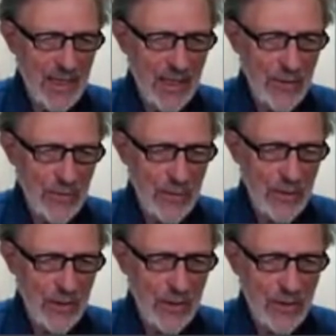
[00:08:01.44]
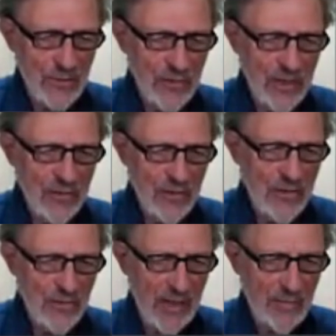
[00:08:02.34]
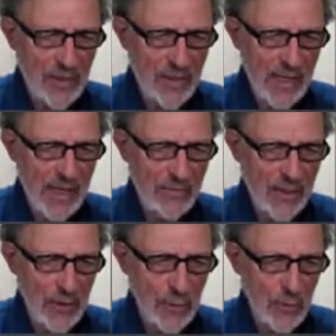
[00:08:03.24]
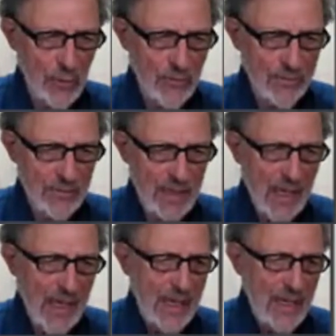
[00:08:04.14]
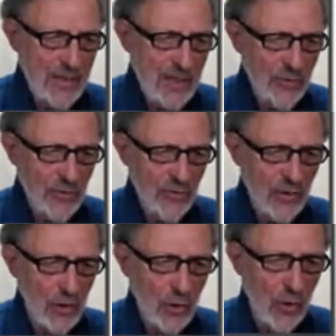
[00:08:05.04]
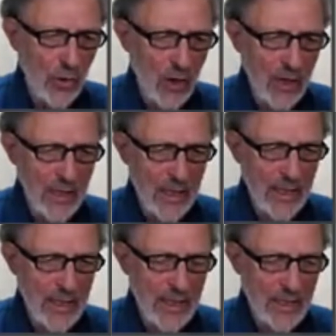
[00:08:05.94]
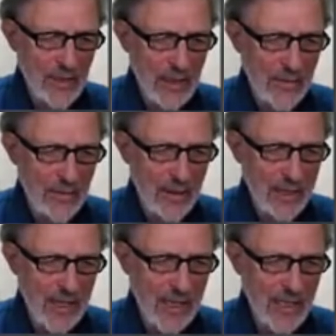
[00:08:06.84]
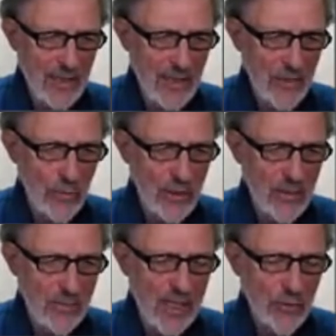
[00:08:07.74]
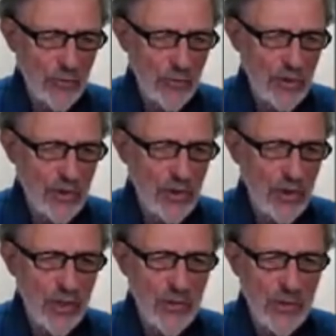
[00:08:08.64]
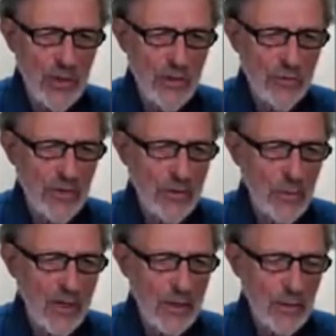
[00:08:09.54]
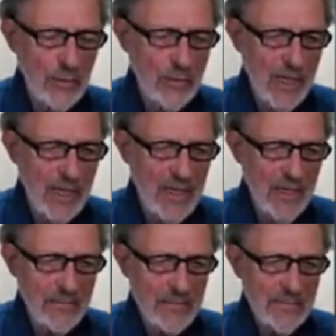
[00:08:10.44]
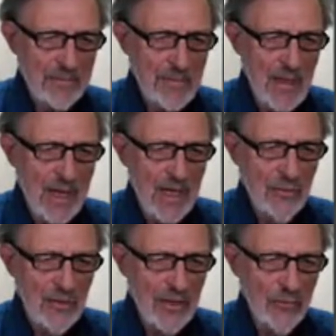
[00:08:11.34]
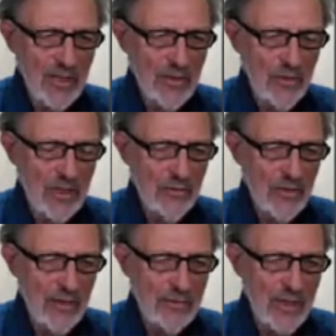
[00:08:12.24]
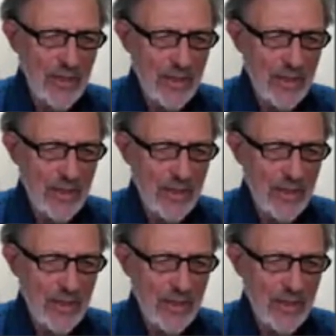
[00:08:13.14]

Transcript: literal 67 to have a u. This is a long, and again, in order to make sure that the literal is in the right domain, I say 67L.